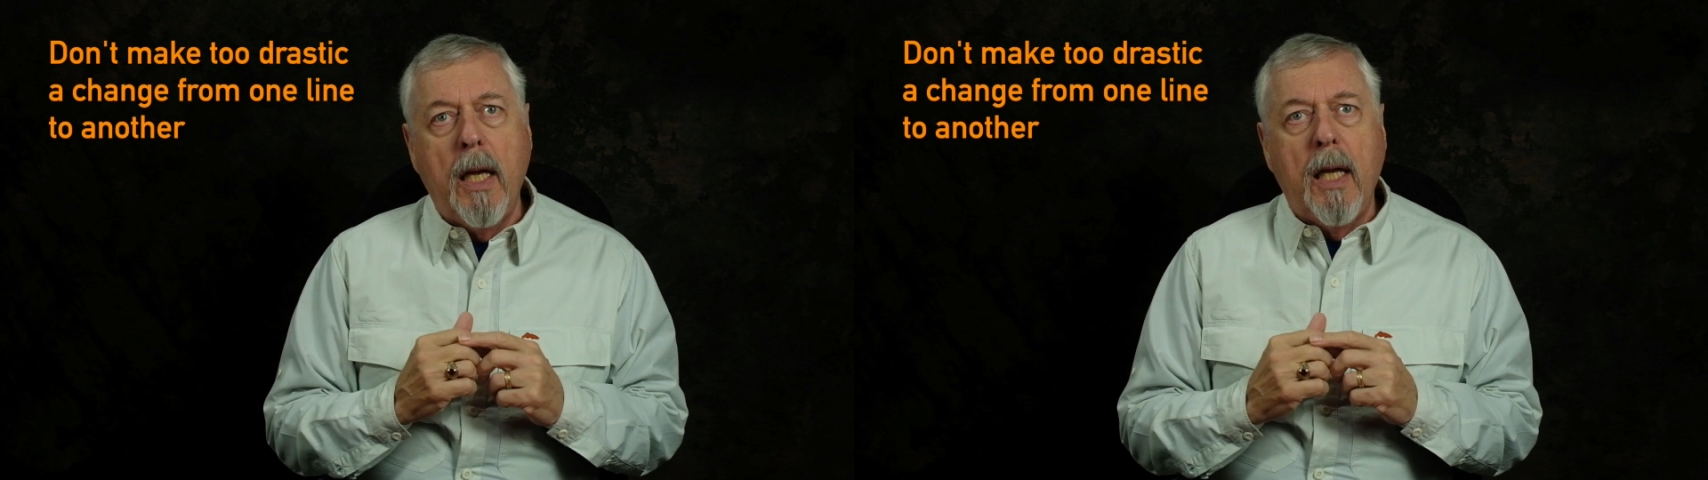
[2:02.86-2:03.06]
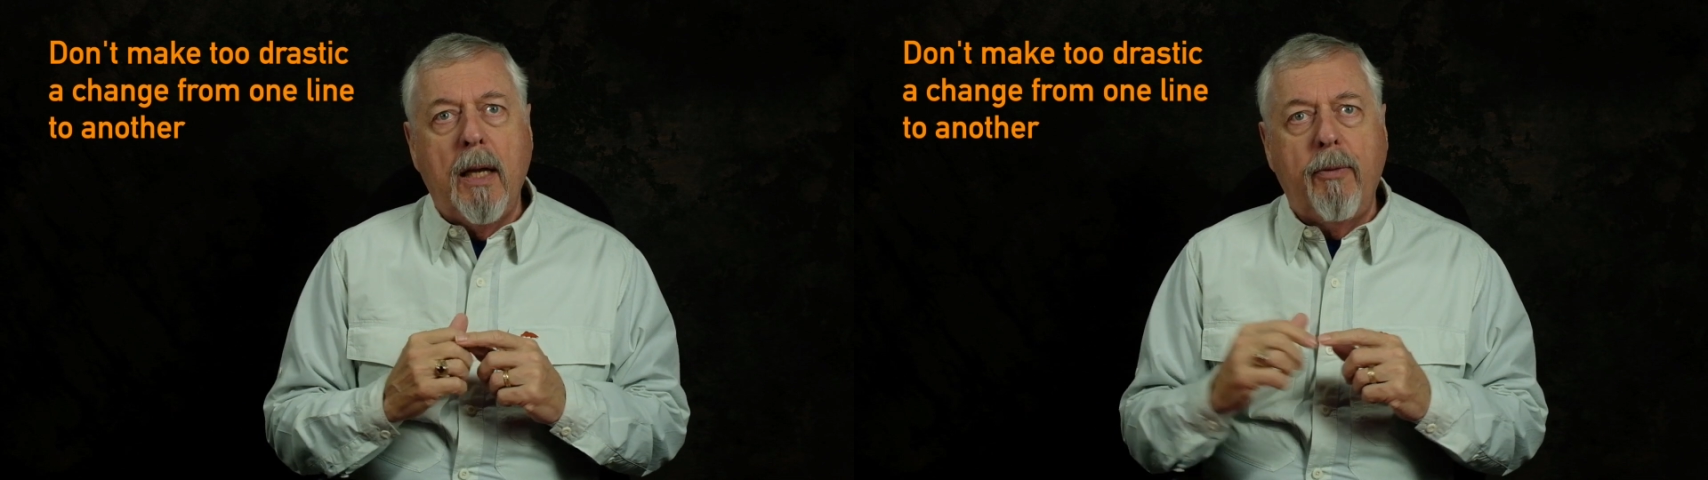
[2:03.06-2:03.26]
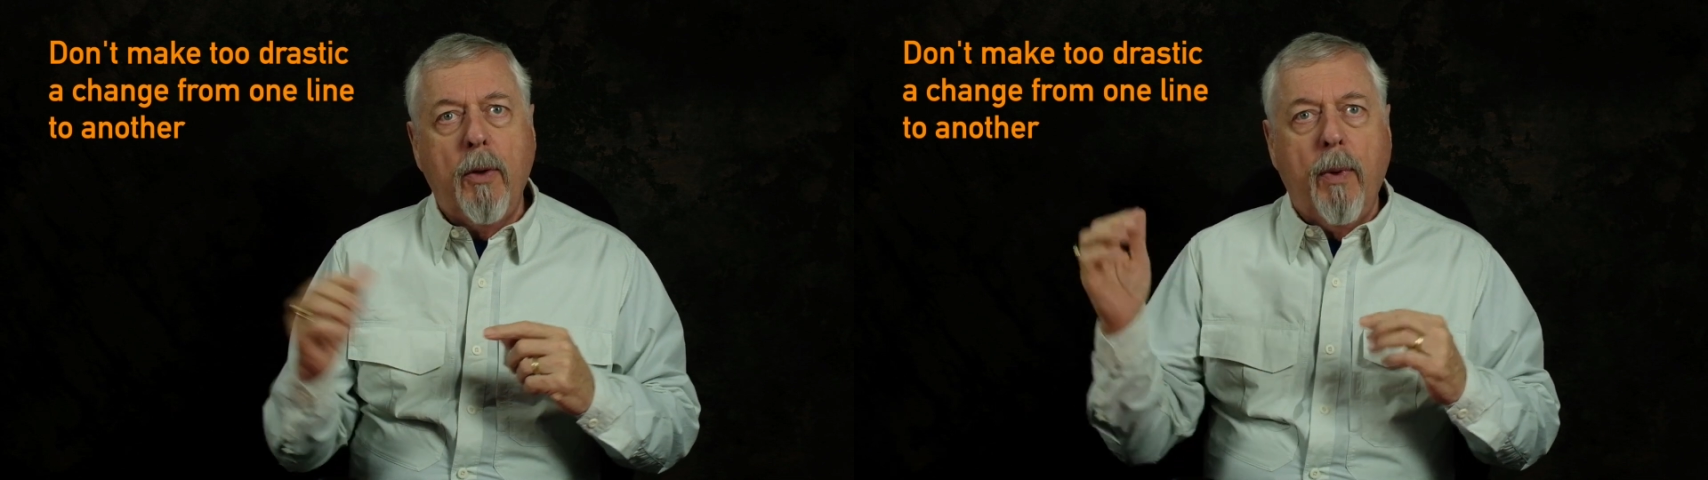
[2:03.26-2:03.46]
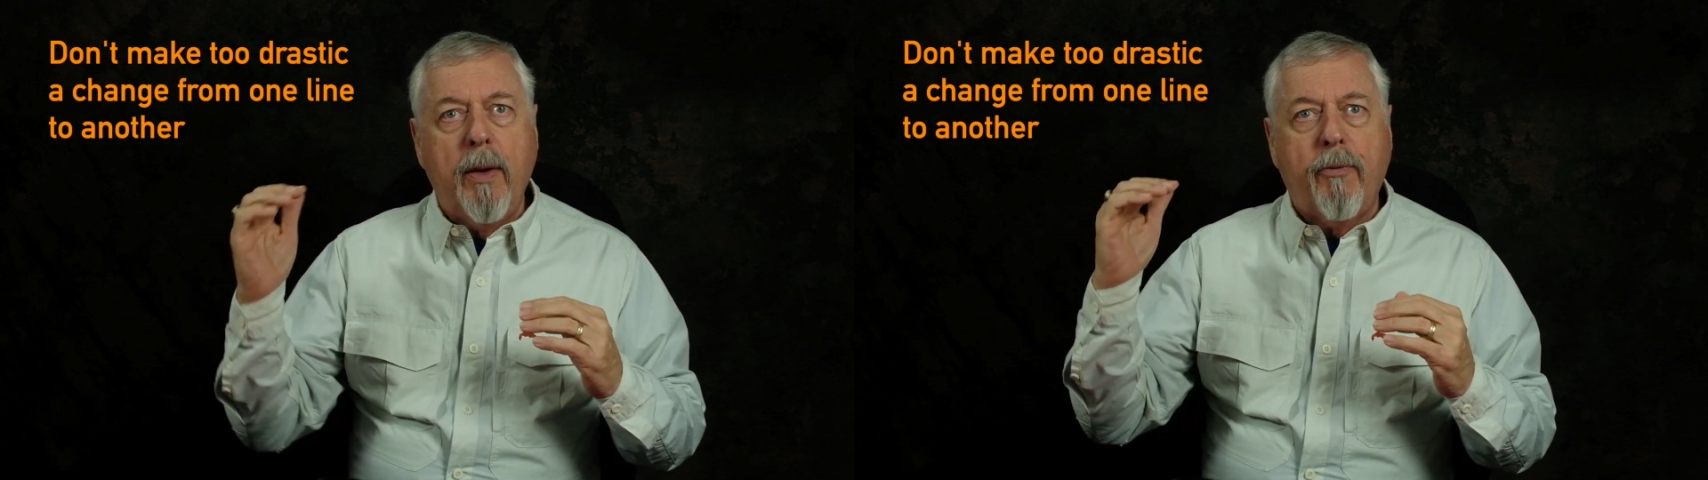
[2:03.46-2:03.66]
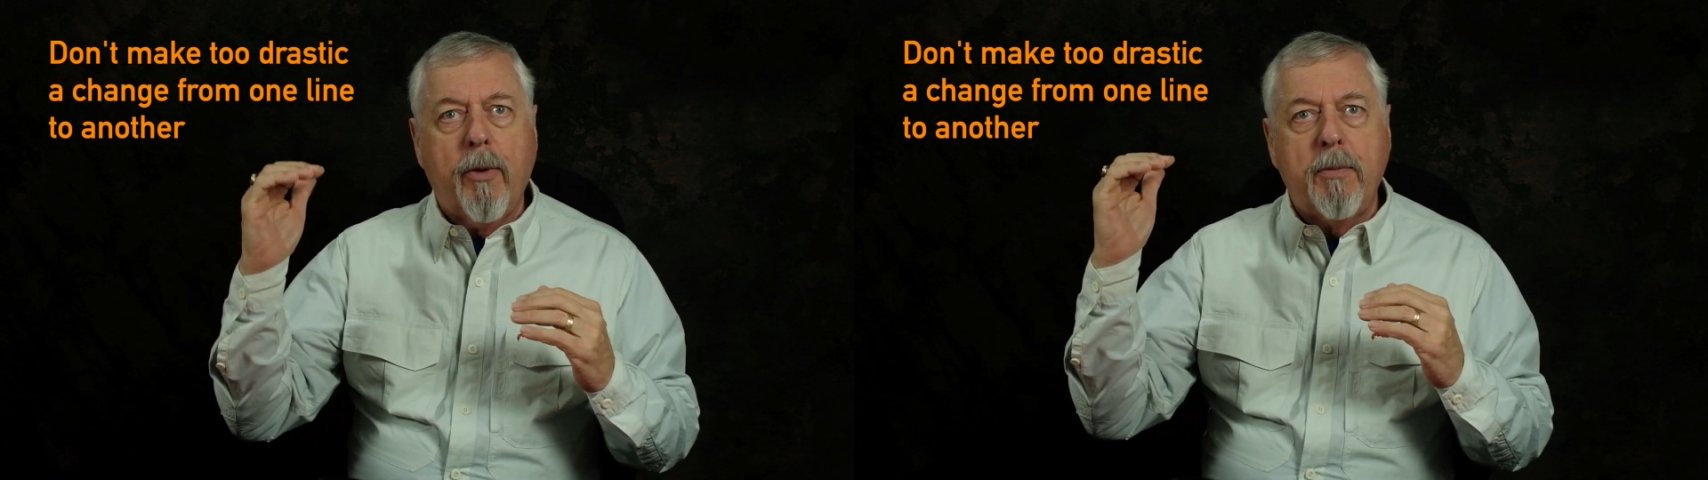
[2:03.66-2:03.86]
If you
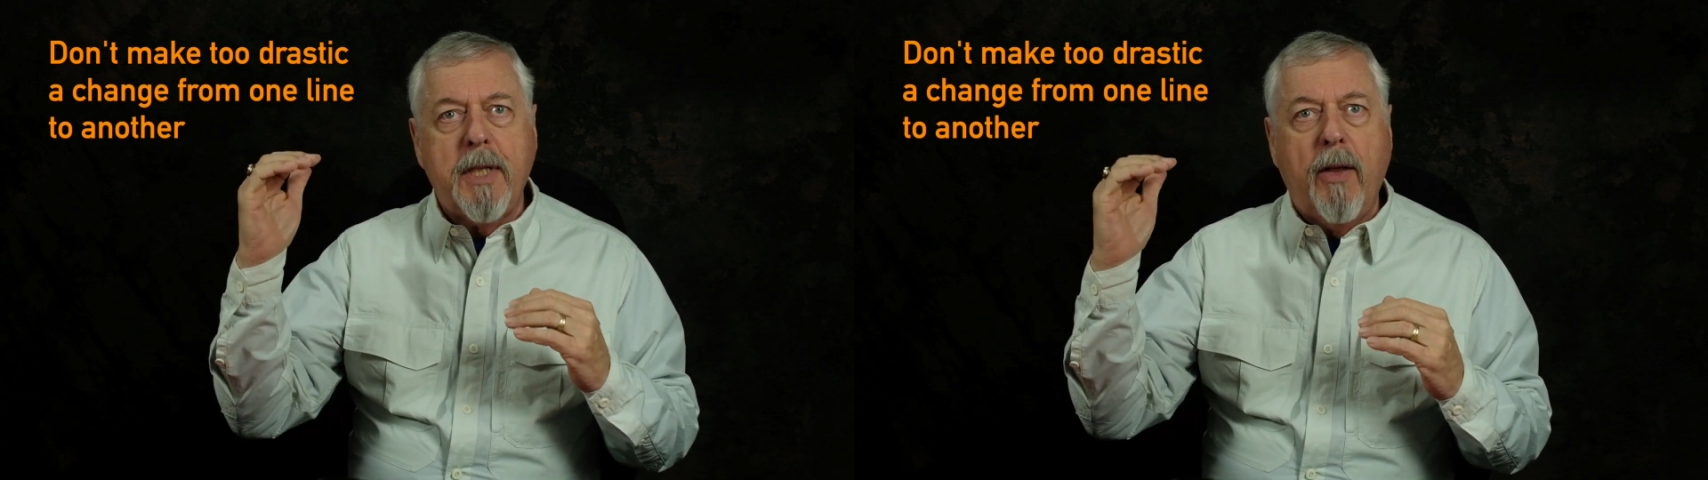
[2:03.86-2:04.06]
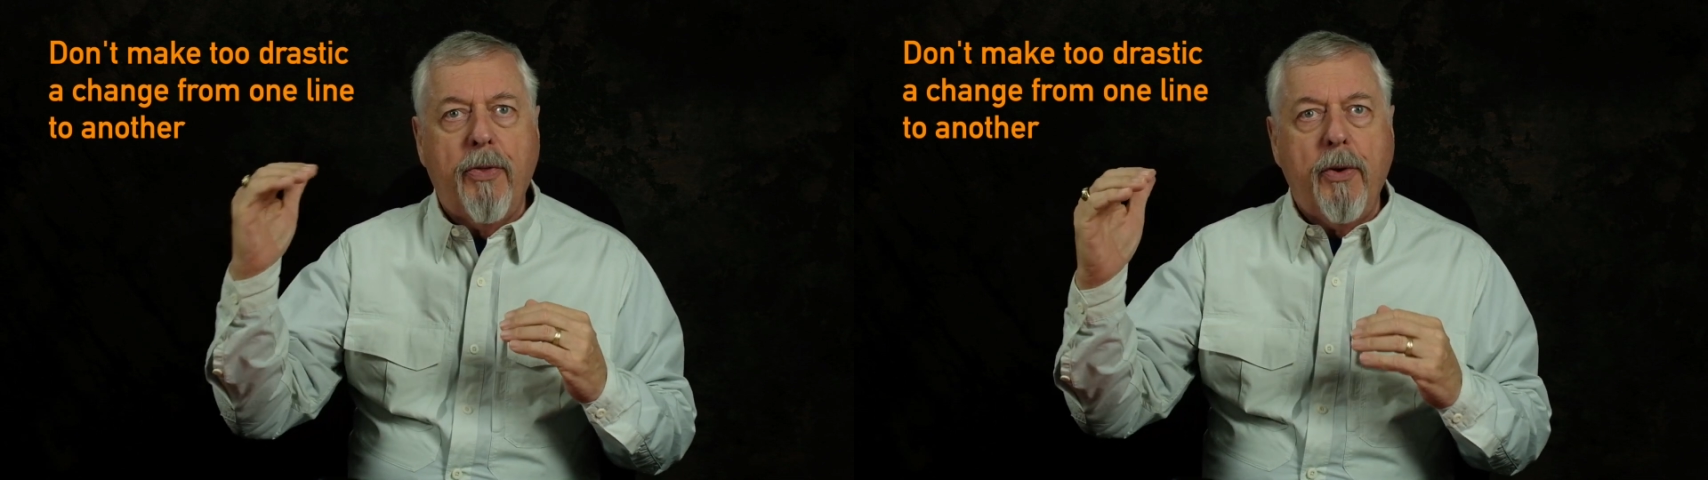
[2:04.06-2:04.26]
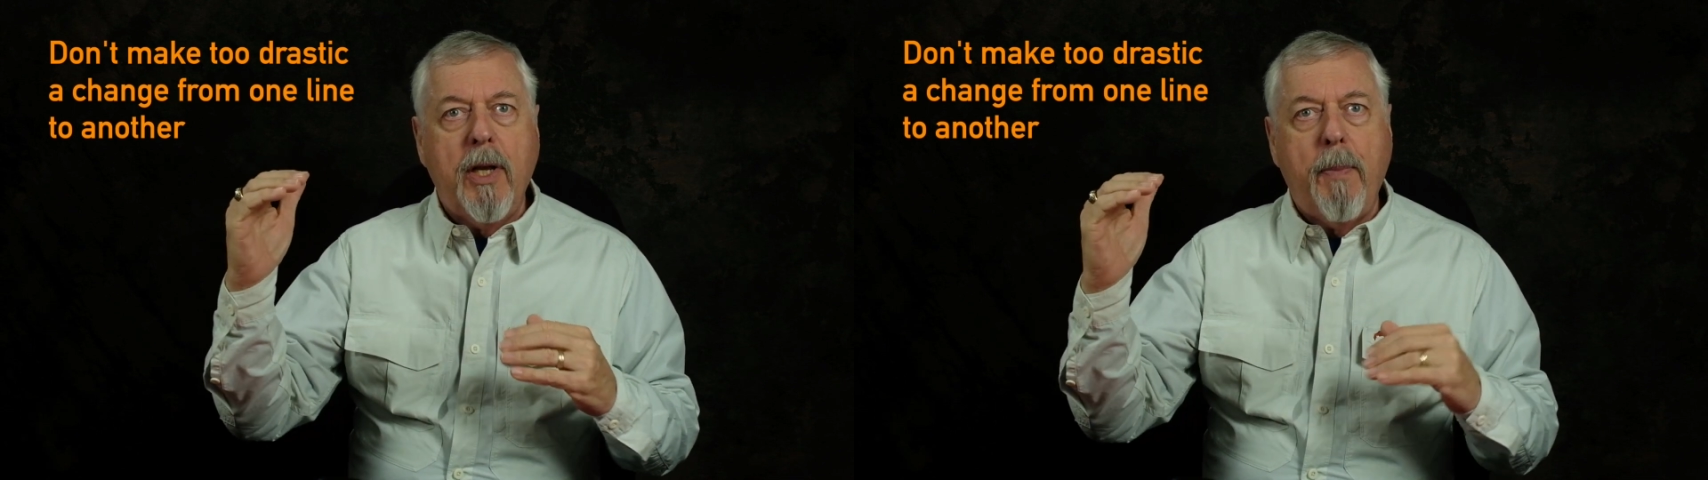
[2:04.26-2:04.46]
went from, say, 30